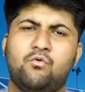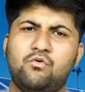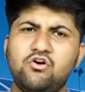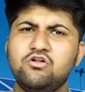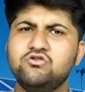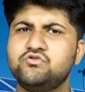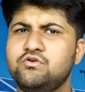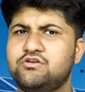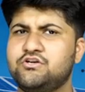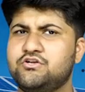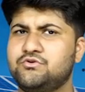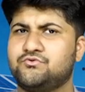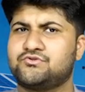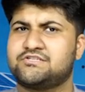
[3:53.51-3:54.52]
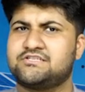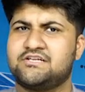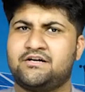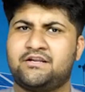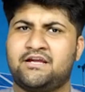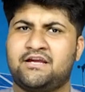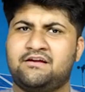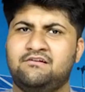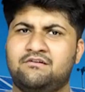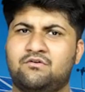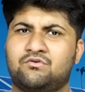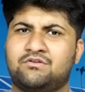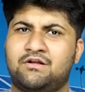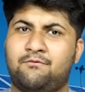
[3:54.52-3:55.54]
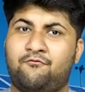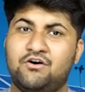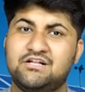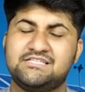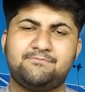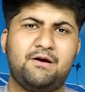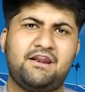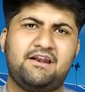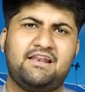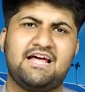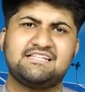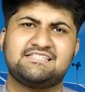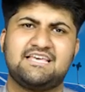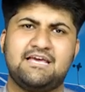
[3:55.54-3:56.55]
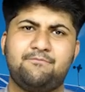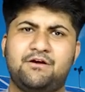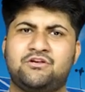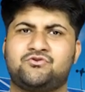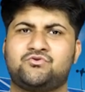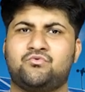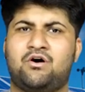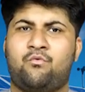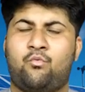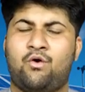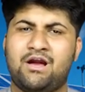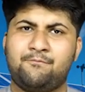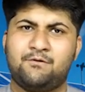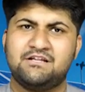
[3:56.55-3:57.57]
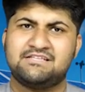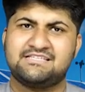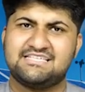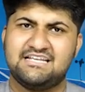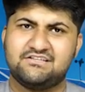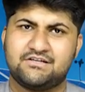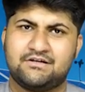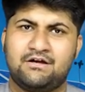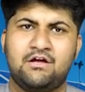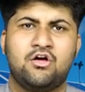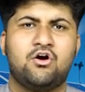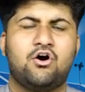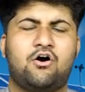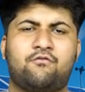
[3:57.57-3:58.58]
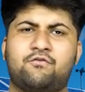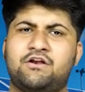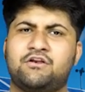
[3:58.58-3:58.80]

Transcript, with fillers: were also introduced, turning the once barren landscape into a vibrant center of